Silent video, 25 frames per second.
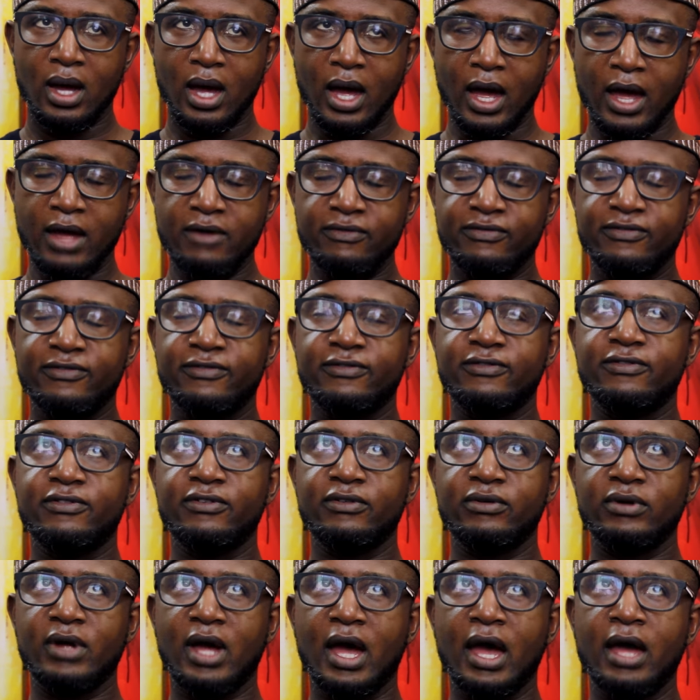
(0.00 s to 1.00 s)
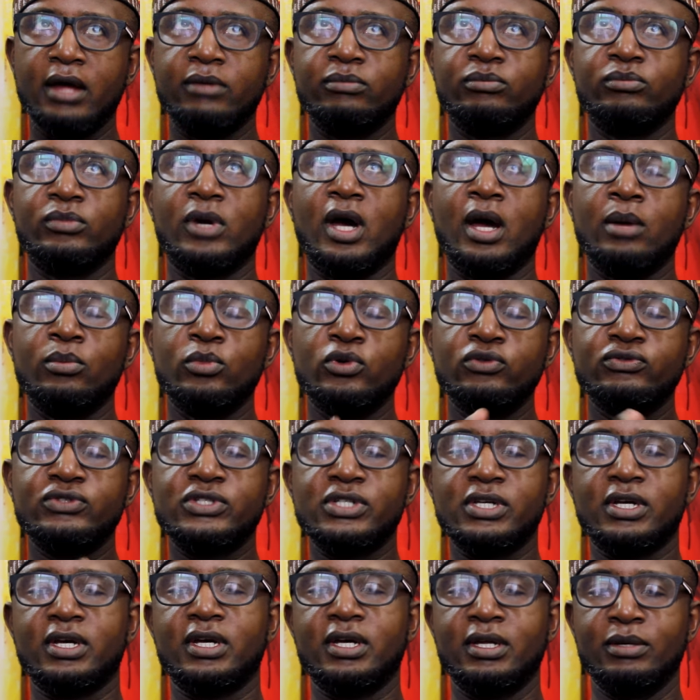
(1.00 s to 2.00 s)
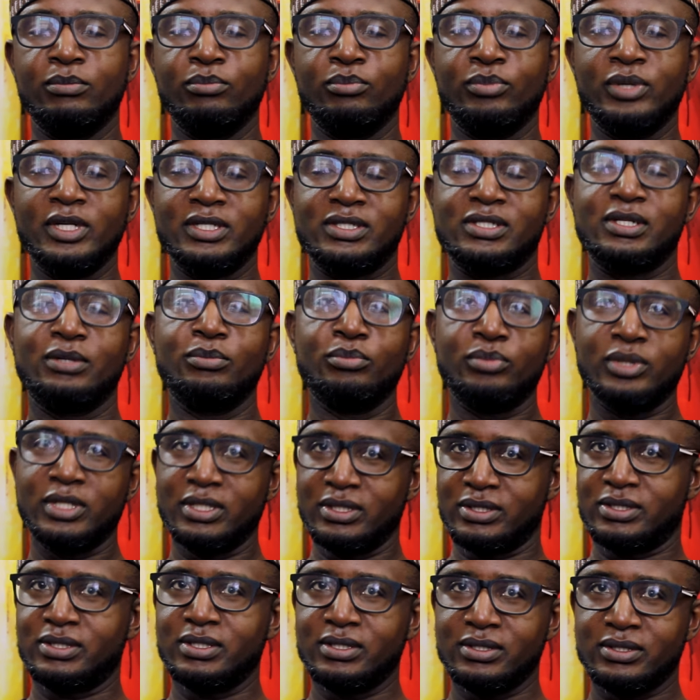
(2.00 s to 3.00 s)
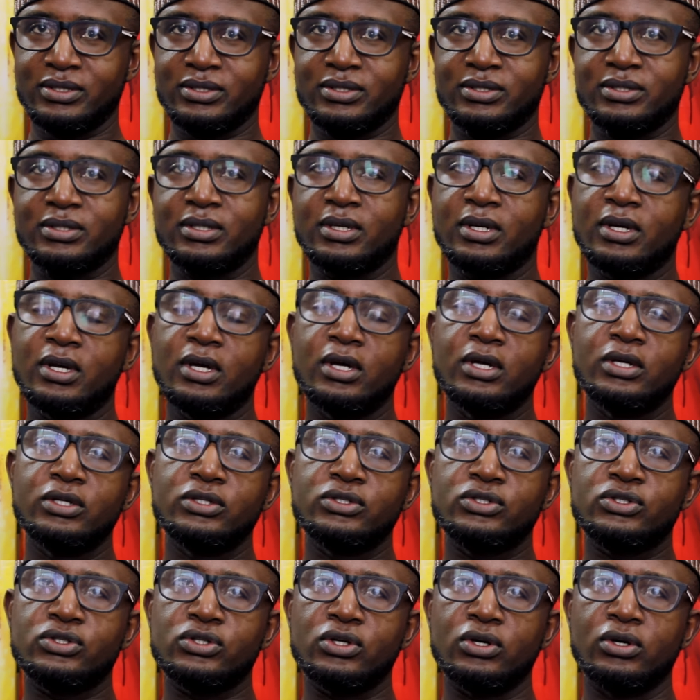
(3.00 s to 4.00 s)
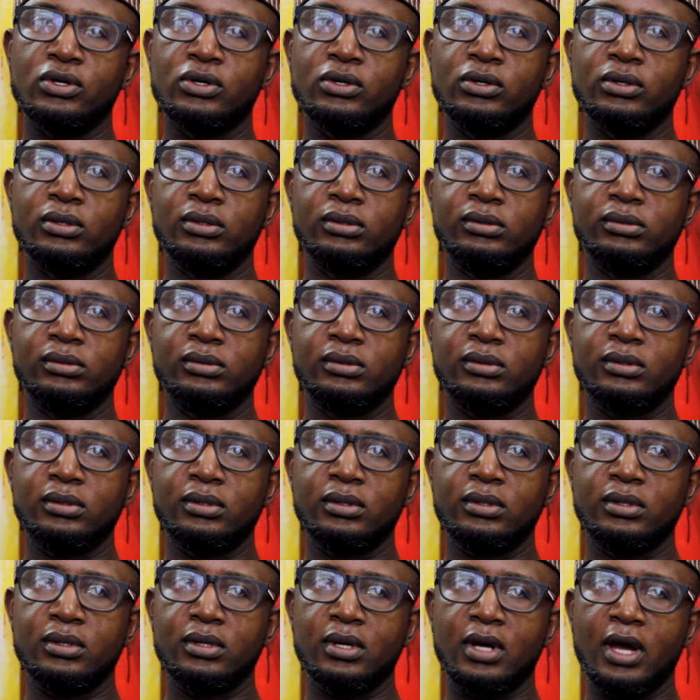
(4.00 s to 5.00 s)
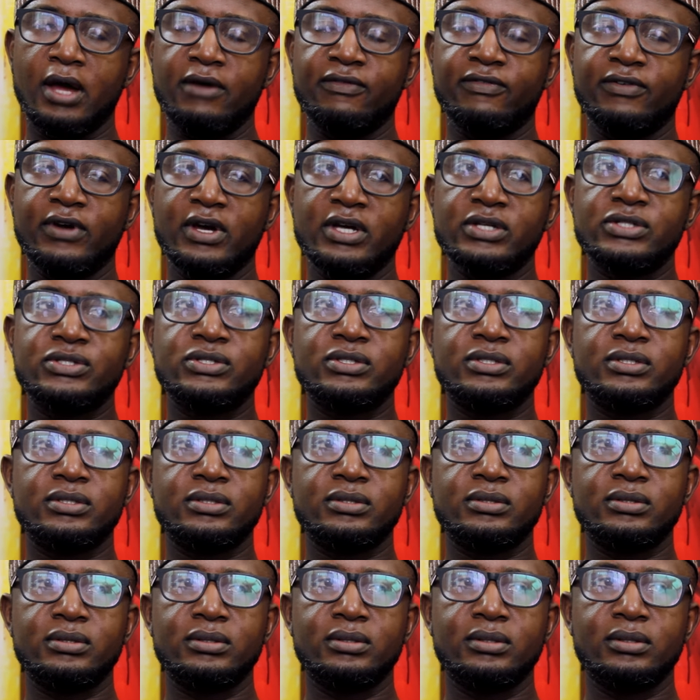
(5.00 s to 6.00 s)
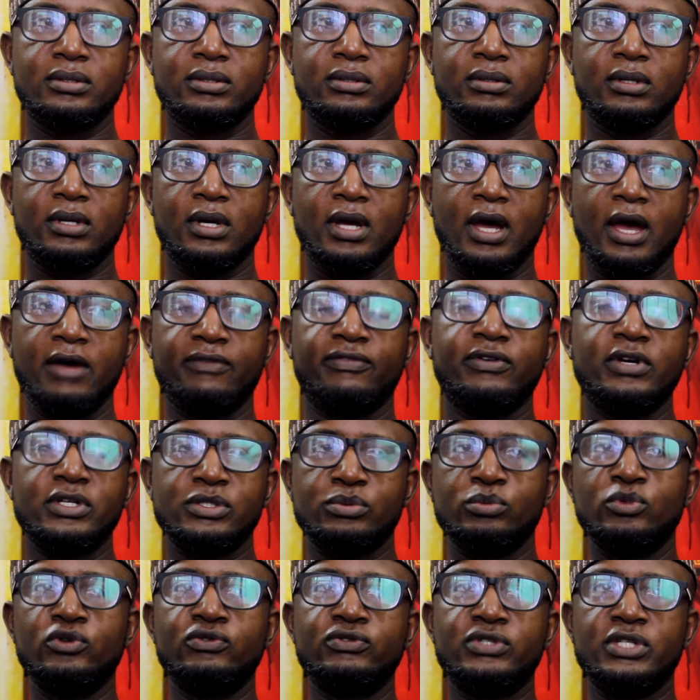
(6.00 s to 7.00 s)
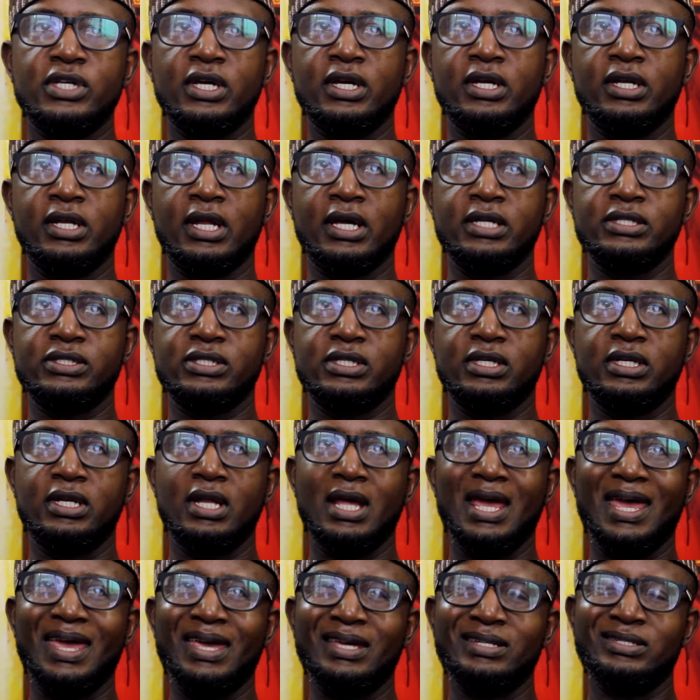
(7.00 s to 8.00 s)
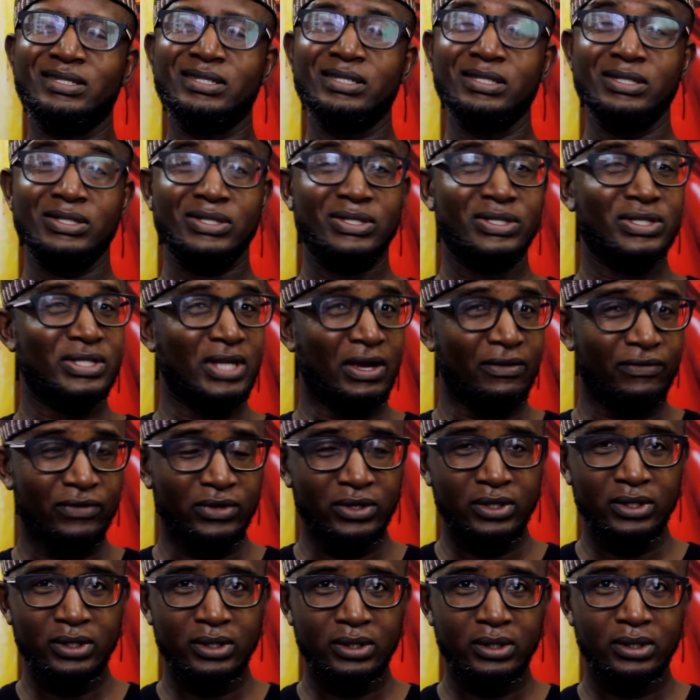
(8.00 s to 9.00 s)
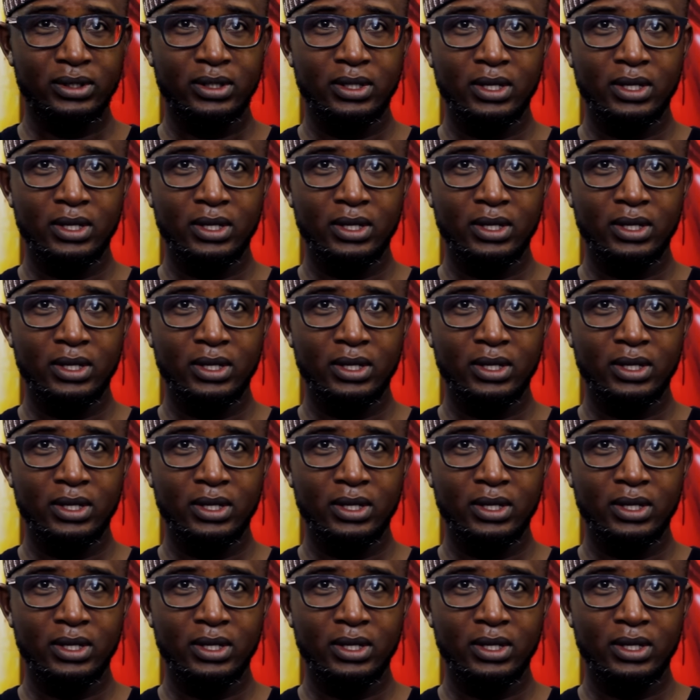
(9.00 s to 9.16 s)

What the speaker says: I moved here in bits and pieces. So I first moved here in 1987,